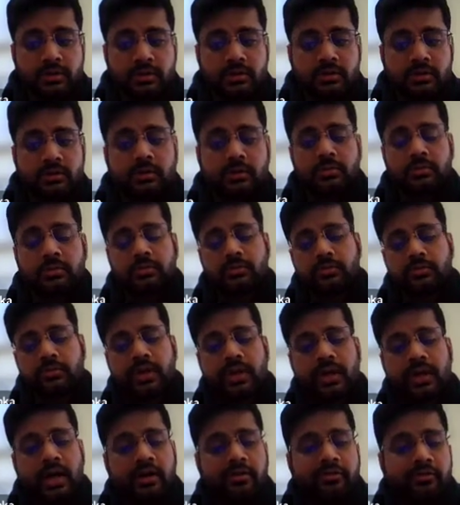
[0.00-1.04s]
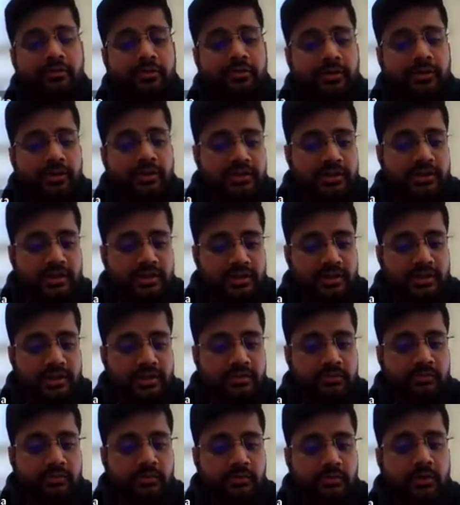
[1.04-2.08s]
Oh, we have the
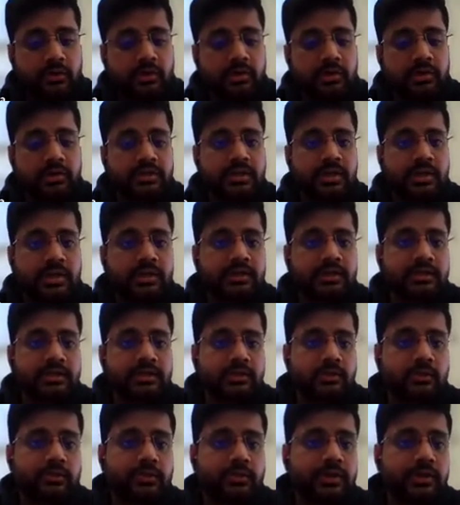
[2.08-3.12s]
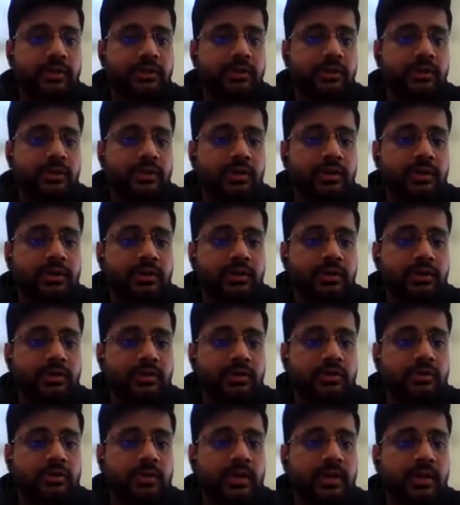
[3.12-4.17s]
successful status over here.
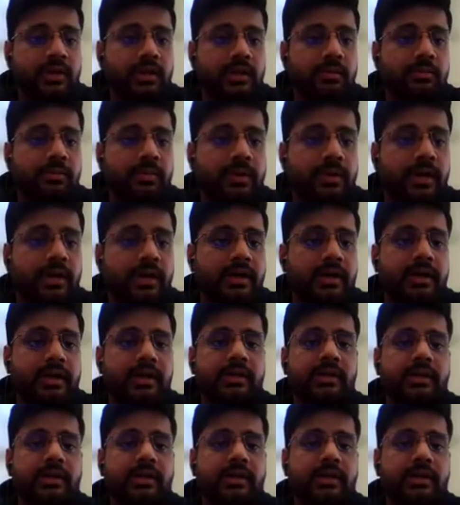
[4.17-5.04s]
So I come back, I